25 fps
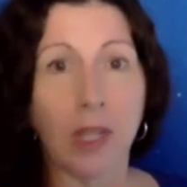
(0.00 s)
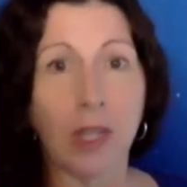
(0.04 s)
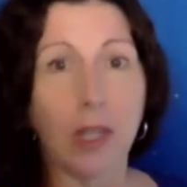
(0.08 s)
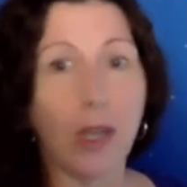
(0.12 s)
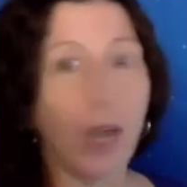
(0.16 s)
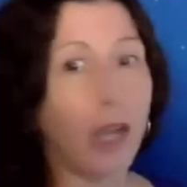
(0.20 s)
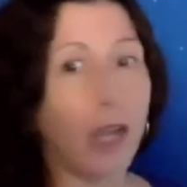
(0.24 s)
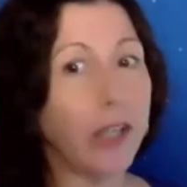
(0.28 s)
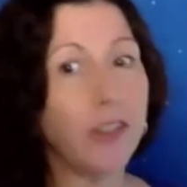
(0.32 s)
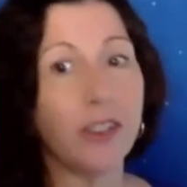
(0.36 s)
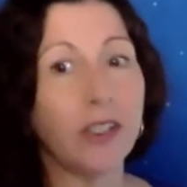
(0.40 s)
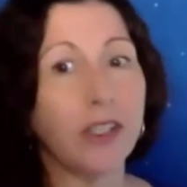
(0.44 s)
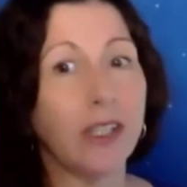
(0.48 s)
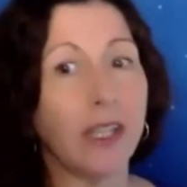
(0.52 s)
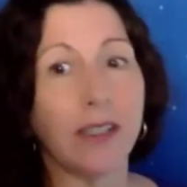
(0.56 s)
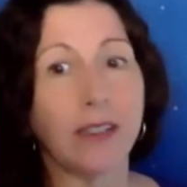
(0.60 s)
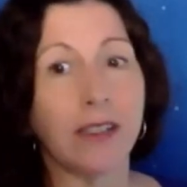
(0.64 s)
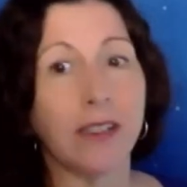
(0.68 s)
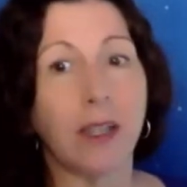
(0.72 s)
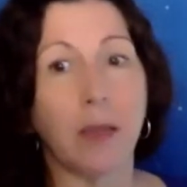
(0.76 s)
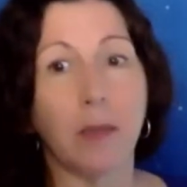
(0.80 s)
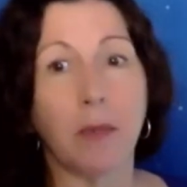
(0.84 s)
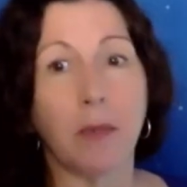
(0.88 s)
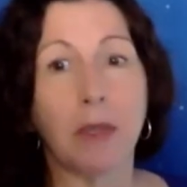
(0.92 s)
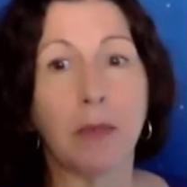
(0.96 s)
I used to get
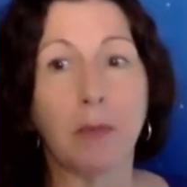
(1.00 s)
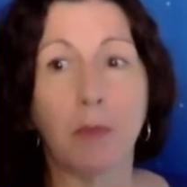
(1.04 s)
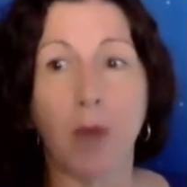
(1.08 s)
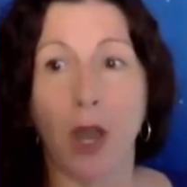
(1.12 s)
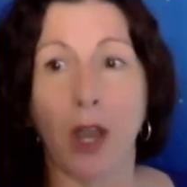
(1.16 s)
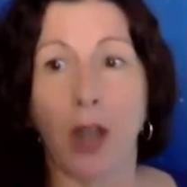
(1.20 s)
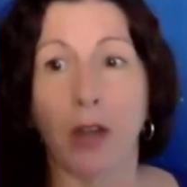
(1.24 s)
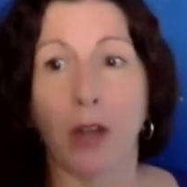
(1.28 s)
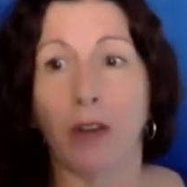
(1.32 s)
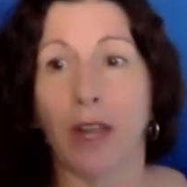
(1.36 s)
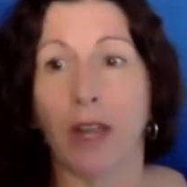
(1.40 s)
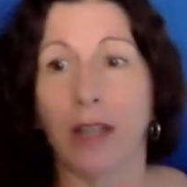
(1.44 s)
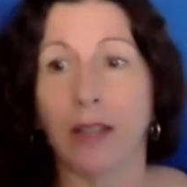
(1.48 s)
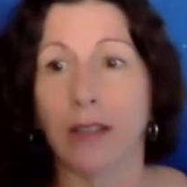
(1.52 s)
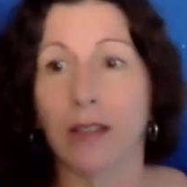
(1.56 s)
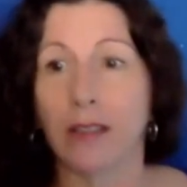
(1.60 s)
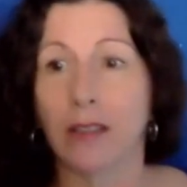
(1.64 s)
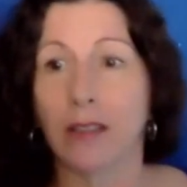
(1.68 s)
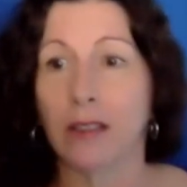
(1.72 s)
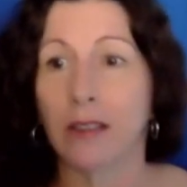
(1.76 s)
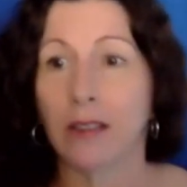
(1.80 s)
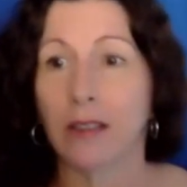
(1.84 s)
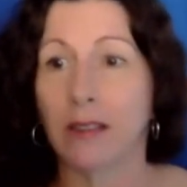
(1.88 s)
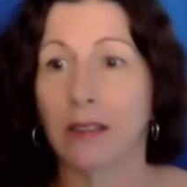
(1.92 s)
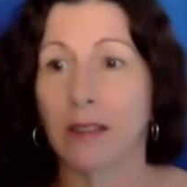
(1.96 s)
stomach
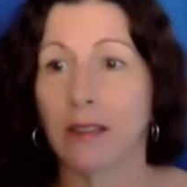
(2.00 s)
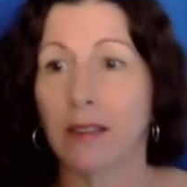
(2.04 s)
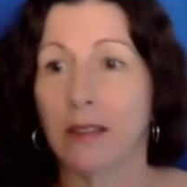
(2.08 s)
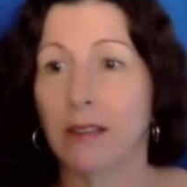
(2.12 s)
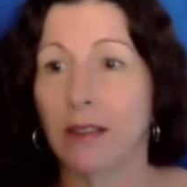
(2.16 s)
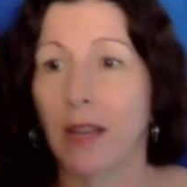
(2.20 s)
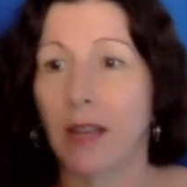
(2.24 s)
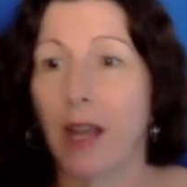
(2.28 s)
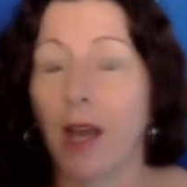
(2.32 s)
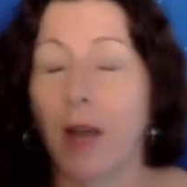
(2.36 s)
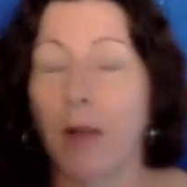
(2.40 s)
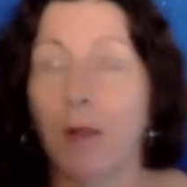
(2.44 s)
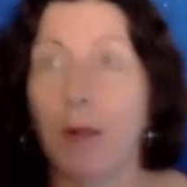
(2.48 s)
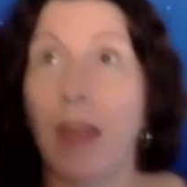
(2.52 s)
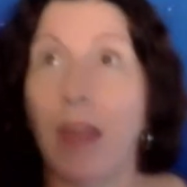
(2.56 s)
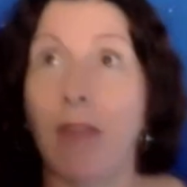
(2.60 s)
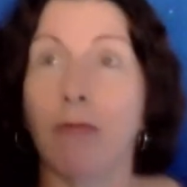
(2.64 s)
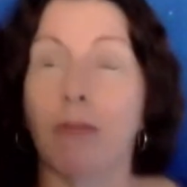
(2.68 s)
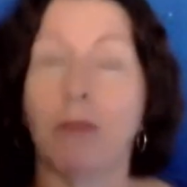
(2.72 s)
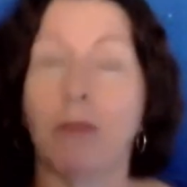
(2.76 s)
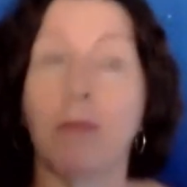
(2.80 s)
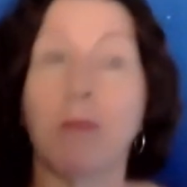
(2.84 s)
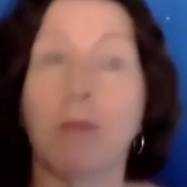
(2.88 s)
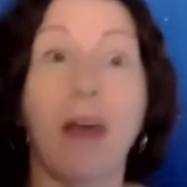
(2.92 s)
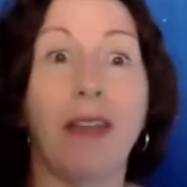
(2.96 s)
migraines
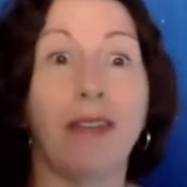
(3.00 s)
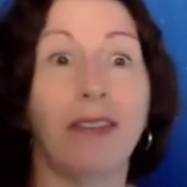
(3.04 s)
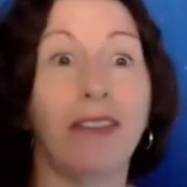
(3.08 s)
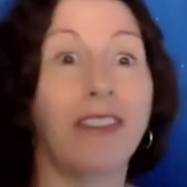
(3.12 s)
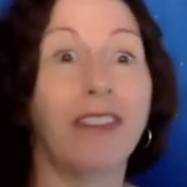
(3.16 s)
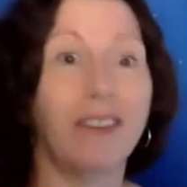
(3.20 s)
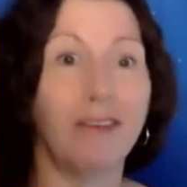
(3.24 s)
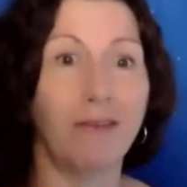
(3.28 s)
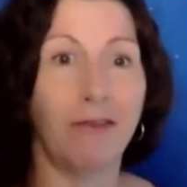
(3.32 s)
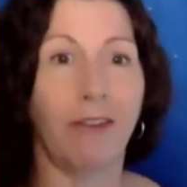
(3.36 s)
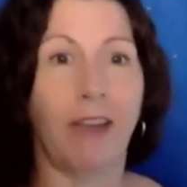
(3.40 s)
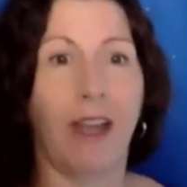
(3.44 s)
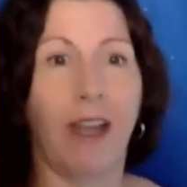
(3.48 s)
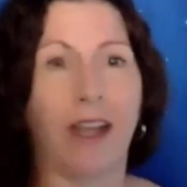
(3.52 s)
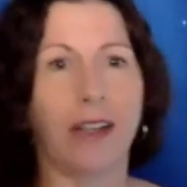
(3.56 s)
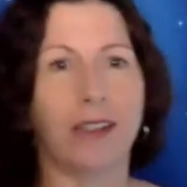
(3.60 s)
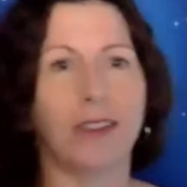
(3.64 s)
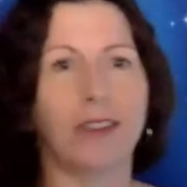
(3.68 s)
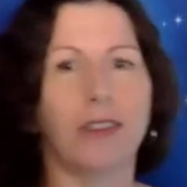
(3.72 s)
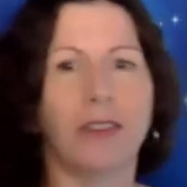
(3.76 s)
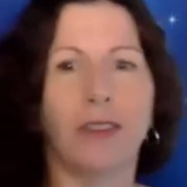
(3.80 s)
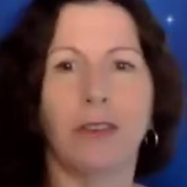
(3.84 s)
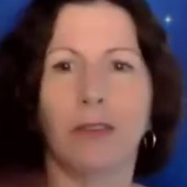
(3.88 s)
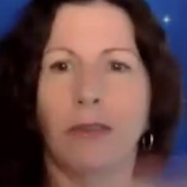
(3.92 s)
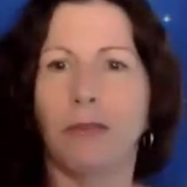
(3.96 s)
every month, in
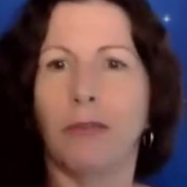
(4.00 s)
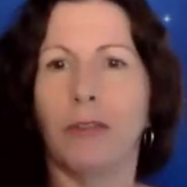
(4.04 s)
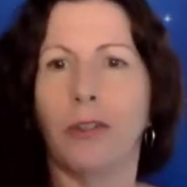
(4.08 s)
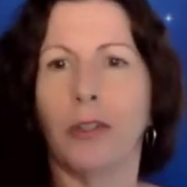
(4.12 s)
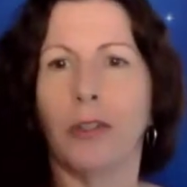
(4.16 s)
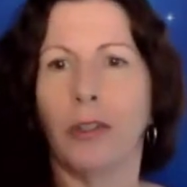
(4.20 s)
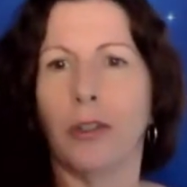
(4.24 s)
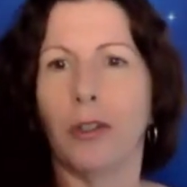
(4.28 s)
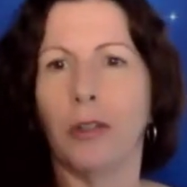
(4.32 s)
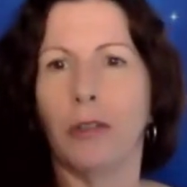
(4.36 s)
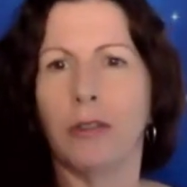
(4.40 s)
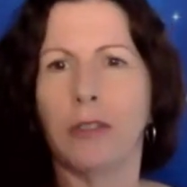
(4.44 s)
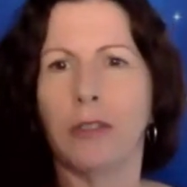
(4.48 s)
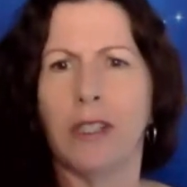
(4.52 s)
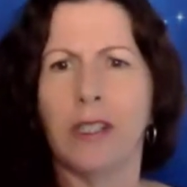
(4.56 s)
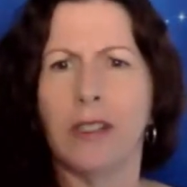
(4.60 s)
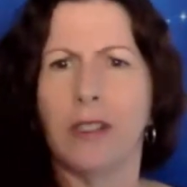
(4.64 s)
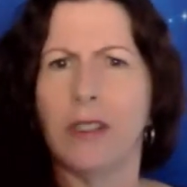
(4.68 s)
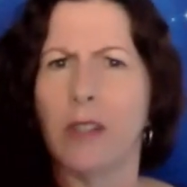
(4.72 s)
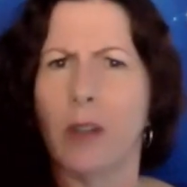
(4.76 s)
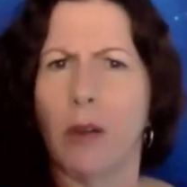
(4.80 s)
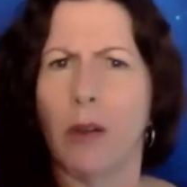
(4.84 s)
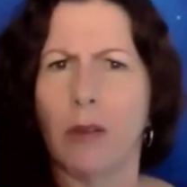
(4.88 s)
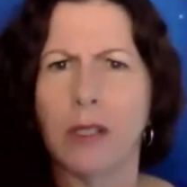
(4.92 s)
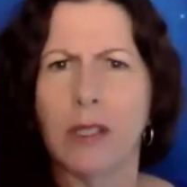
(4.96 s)
fact,
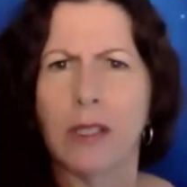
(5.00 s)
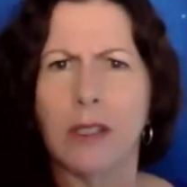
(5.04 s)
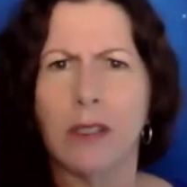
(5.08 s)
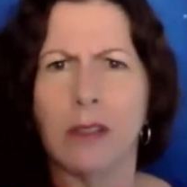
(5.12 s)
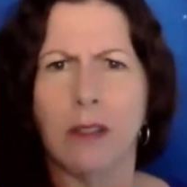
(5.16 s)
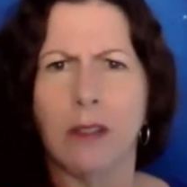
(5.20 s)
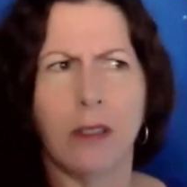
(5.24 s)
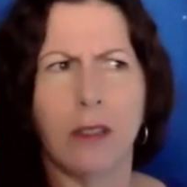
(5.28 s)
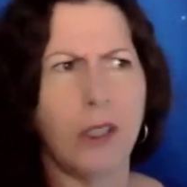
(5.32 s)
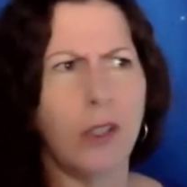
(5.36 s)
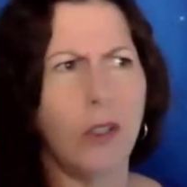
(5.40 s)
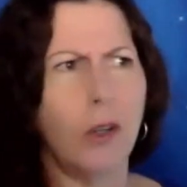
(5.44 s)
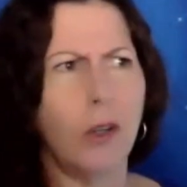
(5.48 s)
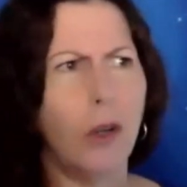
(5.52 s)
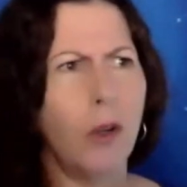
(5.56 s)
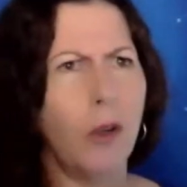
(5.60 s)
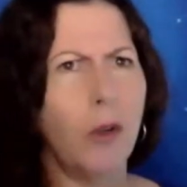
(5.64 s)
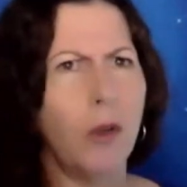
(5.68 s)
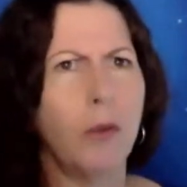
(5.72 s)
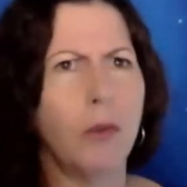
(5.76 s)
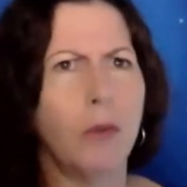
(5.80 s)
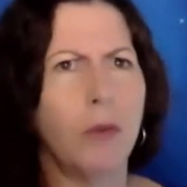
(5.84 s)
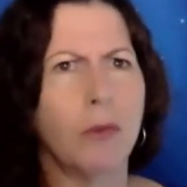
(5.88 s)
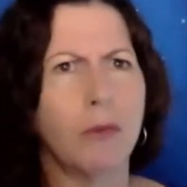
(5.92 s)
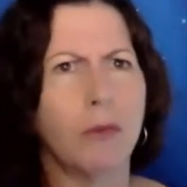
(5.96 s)
since I was,
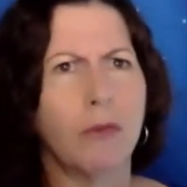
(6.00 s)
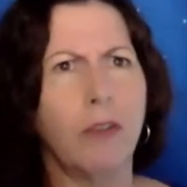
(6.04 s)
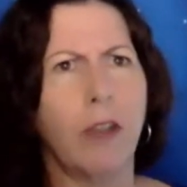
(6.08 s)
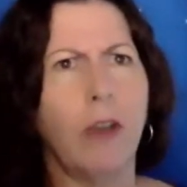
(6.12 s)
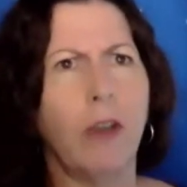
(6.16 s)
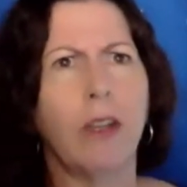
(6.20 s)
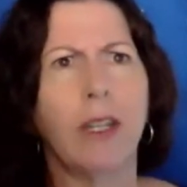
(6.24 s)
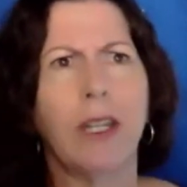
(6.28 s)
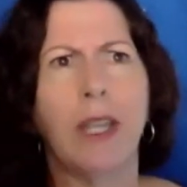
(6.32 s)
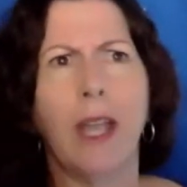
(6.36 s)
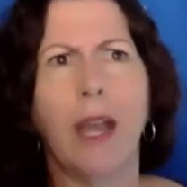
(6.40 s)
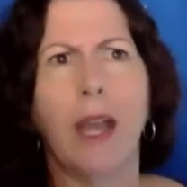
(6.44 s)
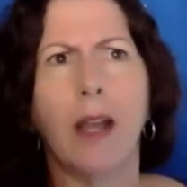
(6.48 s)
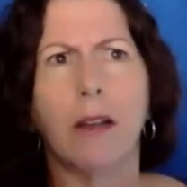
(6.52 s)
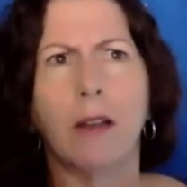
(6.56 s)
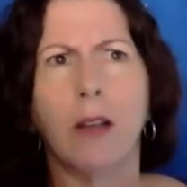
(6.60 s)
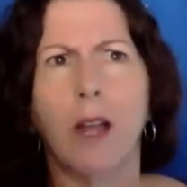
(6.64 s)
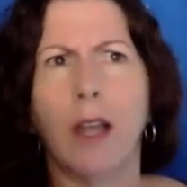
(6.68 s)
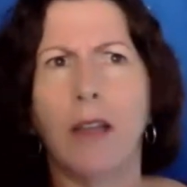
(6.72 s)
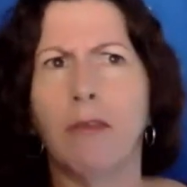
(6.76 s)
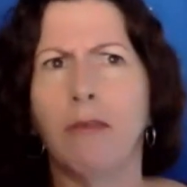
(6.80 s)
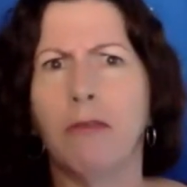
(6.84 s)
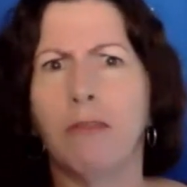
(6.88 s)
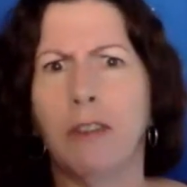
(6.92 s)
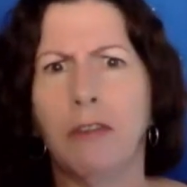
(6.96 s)
very young,
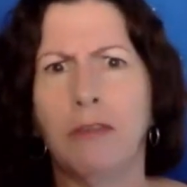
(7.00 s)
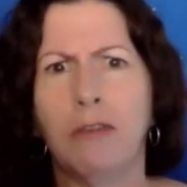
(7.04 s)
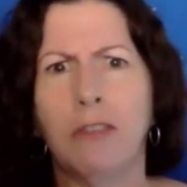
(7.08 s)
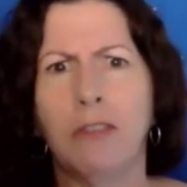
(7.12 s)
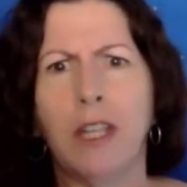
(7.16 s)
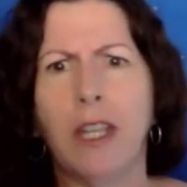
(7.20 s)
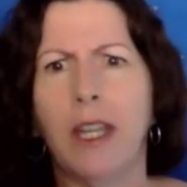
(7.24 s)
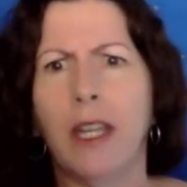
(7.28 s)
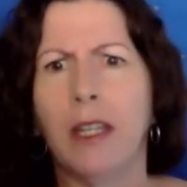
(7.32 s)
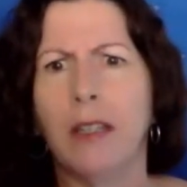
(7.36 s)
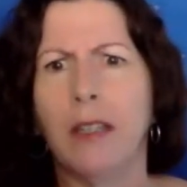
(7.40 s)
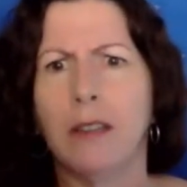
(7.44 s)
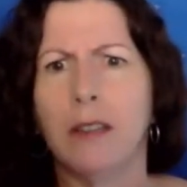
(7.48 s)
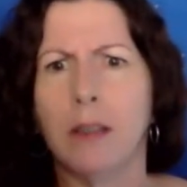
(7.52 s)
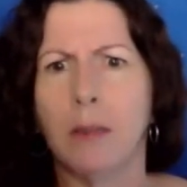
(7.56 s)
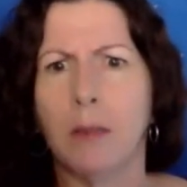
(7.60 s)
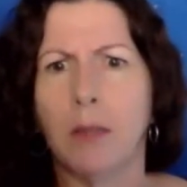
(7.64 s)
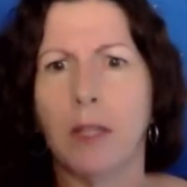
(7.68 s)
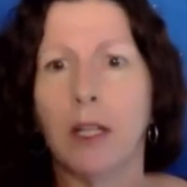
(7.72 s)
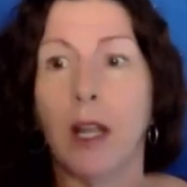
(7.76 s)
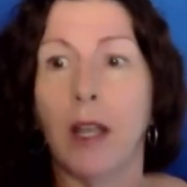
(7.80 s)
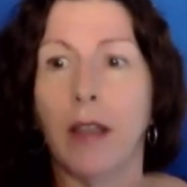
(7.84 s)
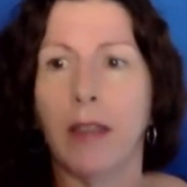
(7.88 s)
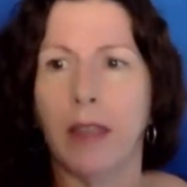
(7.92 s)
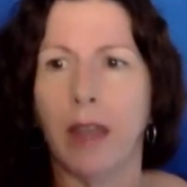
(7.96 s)
like 15,
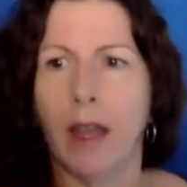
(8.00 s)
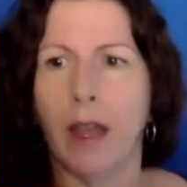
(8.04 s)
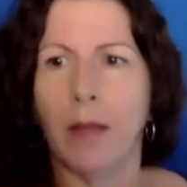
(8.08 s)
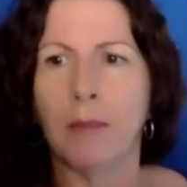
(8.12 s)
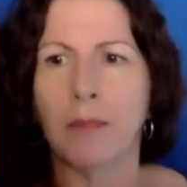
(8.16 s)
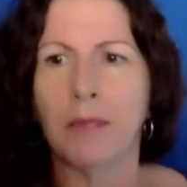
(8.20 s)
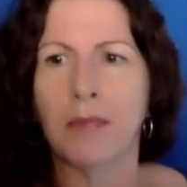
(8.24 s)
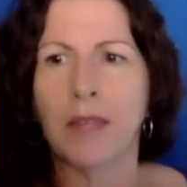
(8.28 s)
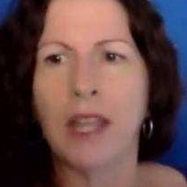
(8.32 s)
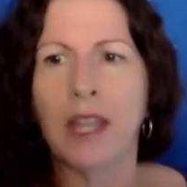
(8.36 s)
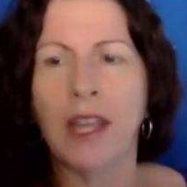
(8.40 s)
something like that.